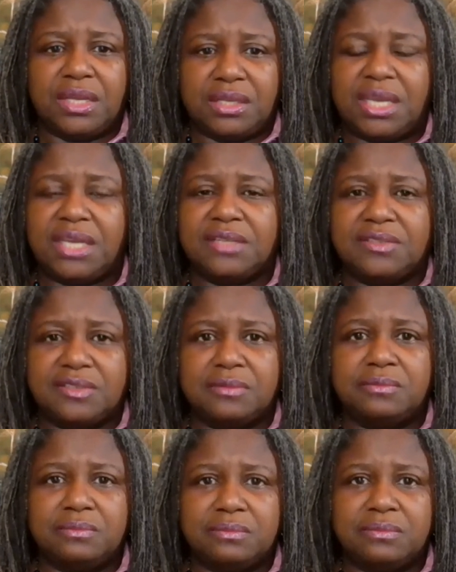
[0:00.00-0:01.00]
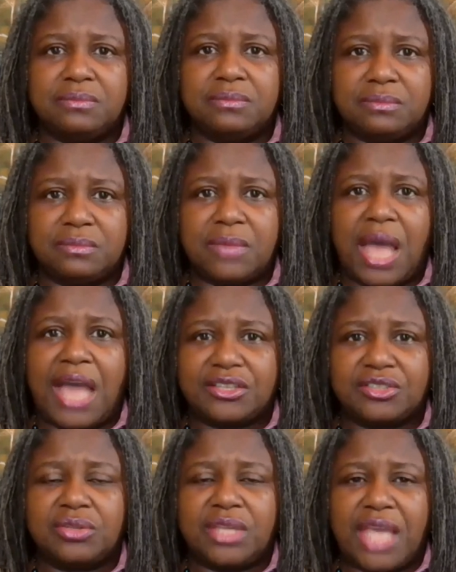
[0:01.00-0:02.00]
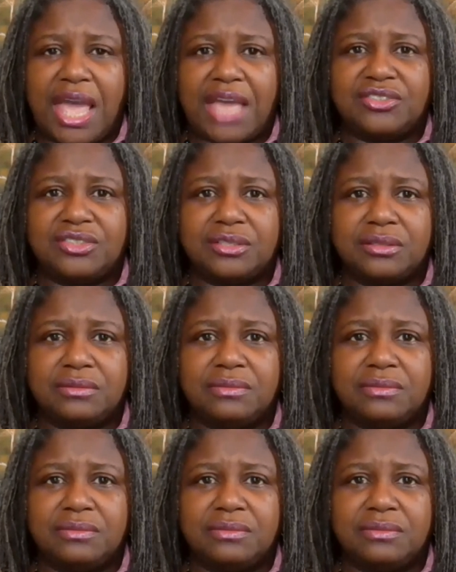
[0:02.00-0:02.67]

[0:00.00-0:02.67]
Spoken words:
Yes, I could do the action.